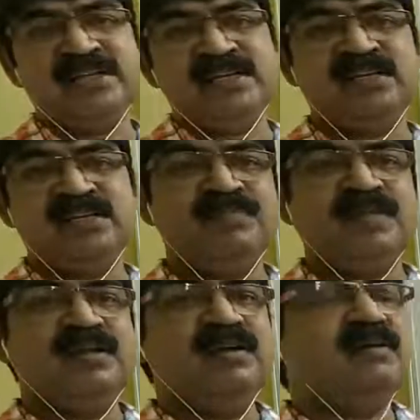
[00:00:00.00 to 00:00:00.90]
is the
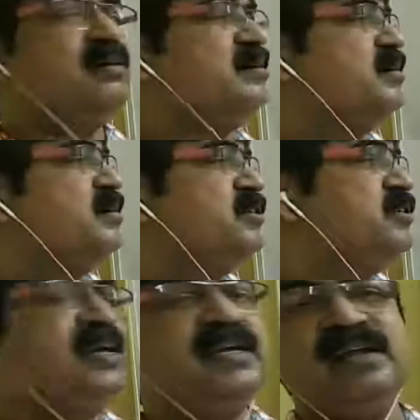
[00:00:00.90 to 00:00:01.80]

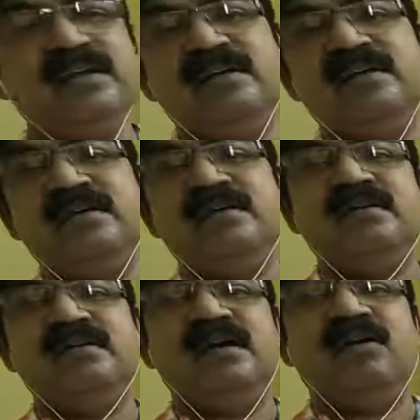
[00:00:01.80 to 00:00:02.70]
utility
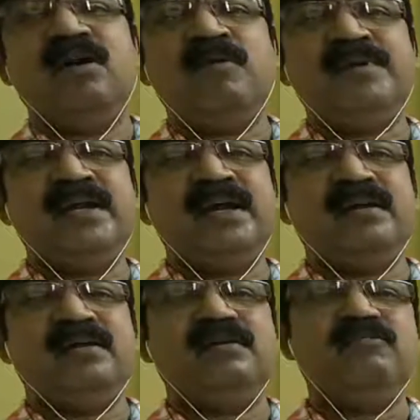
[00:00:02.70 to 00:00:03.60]
obtained
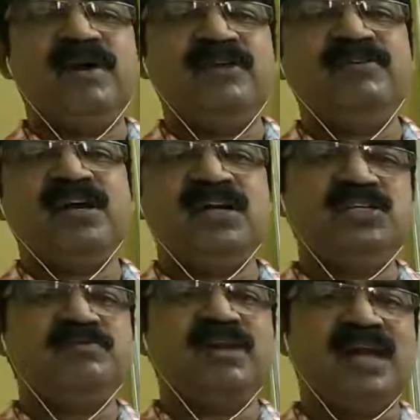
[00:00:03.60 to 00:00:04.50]
when you
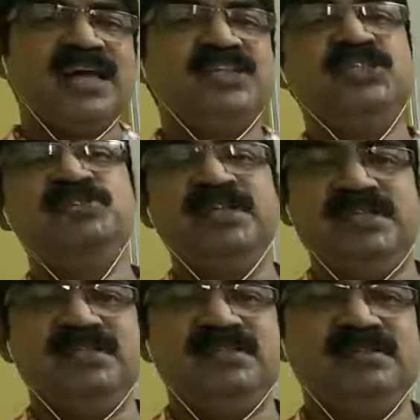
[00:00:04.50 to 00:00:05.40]
consume the last
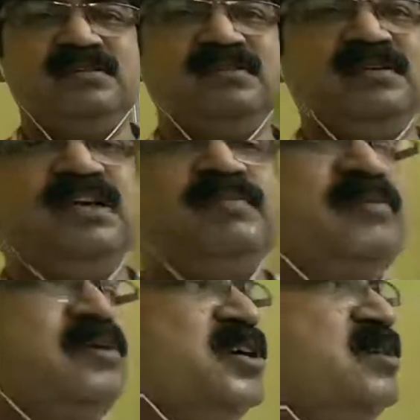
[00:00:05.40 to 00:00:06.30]
unit if I
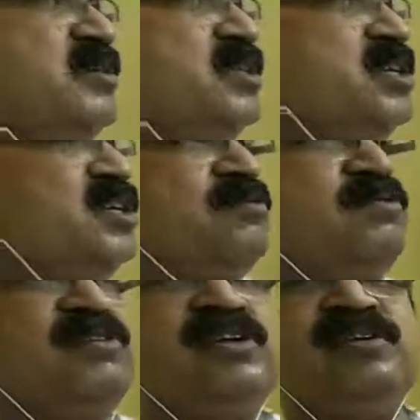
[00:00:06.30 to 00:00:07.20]
am consuming three or
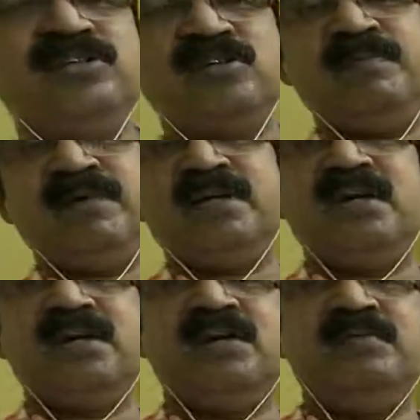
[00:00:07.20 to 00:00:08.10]
four units of a
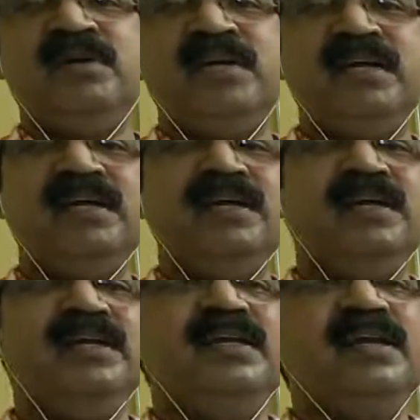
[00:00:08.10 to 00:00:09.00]
particular commodity,
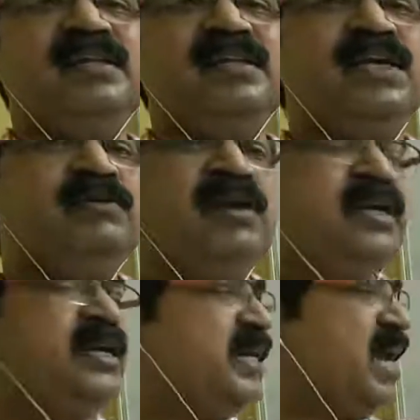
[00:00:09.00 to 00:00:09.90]
then the
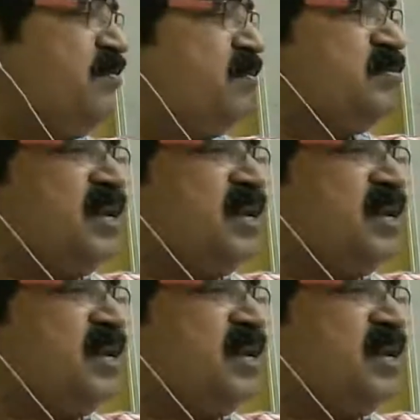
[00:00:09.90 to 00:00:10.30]
utility derived from the